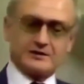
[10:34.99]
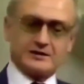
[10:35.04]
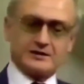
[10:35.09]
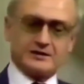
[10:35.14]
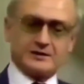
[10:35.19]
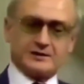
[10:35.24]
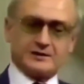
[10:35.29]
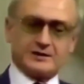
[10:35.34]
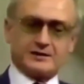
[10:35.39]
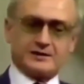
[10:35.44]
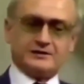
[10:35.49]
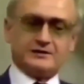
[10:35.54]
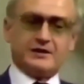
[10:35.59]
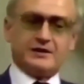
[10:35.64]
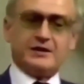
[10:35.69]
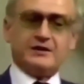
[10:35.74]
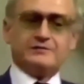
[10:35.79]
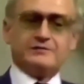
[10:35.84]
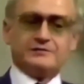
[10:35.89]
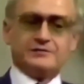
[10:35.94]
Uh, the uh,
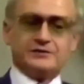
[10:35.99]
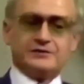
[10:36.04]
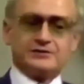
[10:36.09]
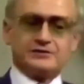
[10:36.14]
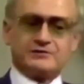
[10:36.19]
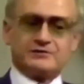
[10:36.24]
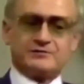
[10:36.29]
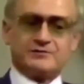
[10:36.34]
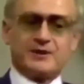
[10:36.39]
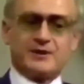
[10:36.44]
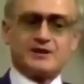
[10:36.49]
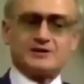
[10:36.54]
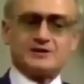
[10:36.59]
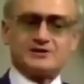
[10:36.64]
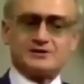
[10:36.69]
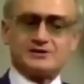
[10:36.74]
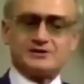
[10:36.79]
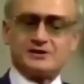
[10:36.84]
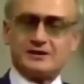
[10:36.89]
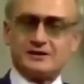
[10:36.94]
influence of
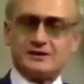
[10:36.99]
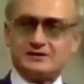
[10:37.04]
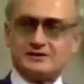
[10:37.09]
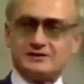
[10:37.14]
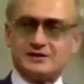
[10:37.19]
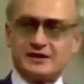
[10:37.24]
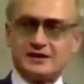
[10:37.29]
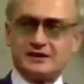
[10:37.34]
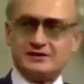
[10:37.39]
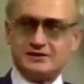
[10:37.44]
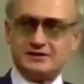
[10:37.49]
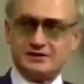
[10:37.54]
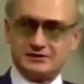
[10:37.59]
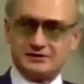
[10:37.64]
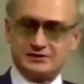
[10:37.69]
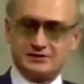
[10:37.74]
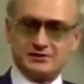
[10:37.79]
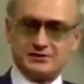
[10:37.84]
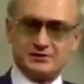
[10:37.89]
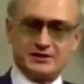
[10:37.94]
Marxist-Leninist
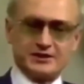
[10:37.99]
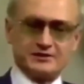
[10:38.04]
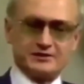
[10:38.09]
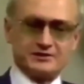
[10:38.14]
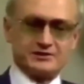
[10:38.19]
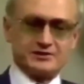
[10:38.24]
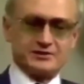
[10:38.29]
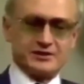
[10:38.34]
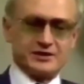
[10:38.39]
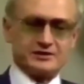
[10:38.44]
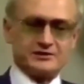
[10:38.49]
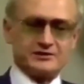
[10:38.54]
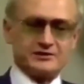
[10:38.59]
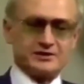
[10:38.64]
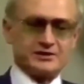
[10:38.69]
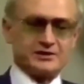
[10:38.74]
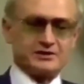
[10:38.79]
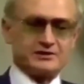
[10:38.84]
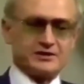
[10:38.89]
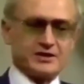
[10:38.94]
ideas in the United
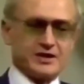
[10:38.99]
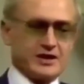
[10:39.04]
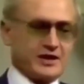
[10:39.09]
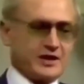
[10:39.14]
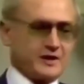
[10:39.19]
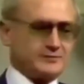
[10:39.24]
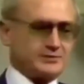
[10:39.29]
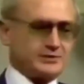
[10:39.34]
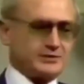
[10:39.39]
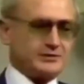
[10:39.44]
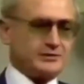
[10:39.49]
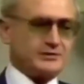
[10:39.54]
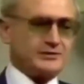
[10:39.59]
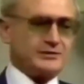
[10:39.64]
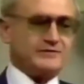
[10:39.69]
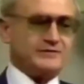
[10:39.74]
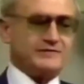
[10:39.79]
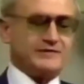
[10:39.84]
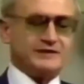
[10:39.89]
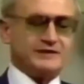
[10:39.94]
States is
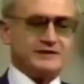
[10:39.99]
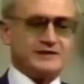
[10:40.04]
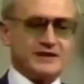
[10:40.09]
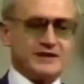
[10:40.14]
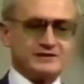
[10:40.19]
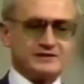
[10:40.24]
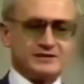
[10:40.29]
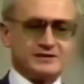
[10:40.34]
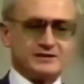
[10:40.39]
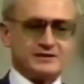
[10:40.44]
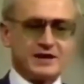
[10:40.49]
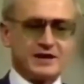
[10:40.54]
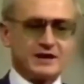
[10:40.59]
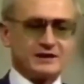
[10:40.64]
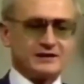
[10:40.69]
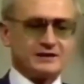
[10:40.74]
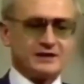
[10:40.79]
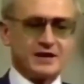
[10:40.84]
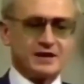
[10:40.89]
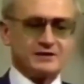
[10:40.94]
absolutely fantastic.
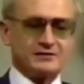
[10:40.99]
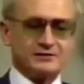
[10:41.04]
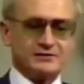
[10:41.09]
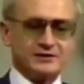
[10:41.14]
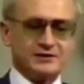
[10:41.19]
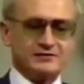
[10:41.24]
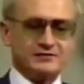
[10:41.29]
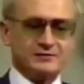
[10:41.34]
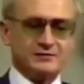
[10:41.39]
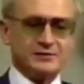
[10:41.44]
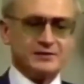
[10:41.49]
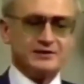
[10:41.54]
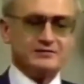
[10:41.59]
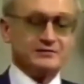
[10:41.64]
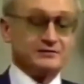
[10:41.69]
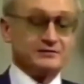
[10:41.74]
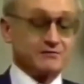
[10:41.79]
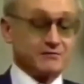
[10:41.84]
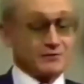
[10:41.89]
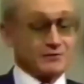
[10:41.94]
I, I, could never
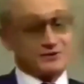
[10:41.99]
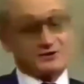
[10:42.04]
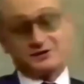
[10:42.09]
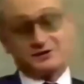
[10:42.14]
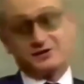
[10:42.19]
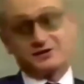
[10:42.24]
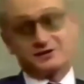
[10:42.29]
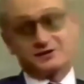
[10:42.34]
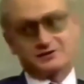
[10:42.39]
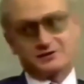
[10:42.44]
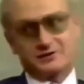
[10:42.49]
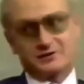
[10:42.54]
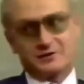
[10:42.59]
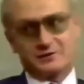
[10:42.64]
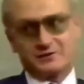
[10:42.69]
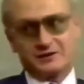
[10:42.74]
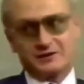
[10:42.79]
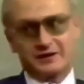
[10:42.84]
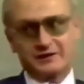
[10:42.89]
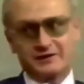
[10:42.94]
believe it 14 years
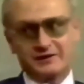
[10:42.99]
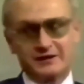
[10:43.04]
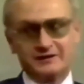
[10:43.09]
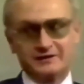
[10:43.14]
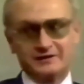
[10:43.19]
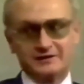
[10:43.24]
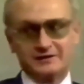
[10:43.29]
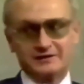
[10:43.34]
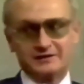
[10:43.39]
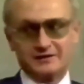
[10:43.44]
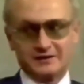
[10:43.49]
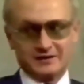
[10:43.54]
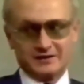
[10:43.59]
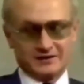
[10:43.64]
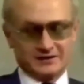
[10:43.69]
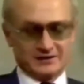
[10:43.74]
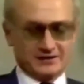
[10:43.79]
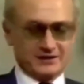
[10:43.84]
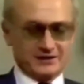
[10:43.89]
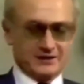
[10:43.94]
ago when I landed
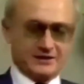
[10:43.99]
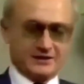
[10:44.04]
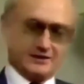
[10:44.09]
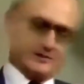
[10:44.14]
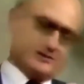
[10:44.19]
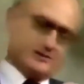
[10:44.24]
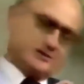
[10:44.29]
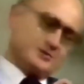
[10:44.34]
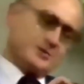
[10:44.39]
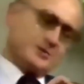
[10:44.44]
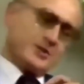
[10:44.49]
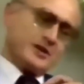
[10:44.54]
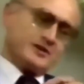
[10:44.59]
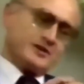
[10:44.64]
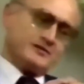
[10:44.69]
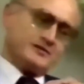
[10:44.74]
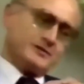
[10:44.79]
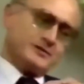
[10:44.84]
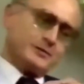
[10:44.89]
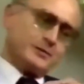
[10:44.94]
uh, in this
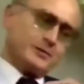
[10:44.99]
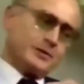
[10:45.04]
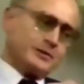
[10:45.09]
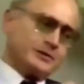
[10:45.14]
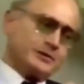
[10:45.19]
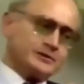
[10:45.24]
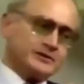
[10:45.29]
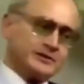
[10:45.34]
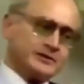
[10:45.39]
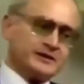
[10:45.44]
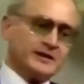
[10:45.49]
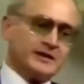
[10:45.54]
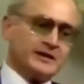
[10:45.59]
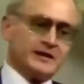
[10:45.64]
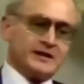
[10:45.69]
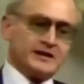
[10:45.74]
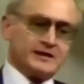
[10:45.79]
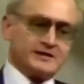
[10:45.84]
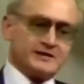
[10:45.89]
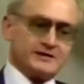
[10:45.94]
part of the world that
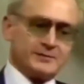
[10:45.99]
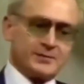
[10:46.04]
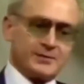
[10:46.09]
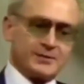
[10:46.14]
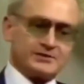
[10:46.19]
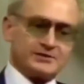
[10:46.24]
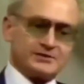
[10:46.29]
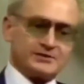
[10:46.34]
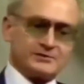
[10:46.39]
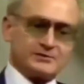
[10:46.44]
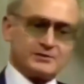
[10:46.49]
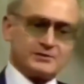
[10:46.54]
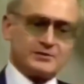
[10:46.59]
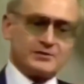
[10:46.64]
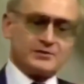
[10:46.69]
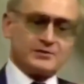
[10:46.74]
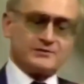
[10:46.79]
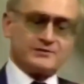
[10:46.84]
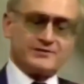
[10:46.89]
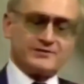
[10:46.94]
the process
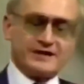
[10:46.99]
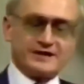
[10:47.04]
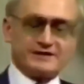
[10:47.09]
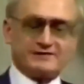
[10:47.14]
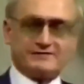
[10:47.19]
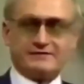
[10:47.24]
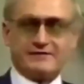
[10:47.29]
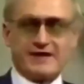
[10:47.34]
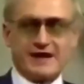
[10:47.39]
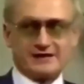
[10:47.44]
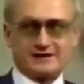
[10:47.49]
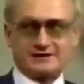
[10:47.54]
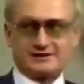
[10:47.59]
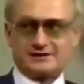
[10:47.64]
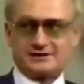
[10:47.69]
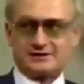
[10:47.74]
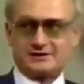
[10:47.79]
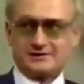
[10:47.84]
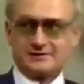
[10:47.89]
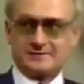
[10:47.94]
will go that
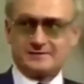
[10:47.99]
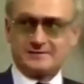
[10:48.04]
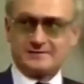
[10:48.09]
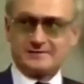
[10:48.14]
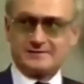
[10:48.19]
fast.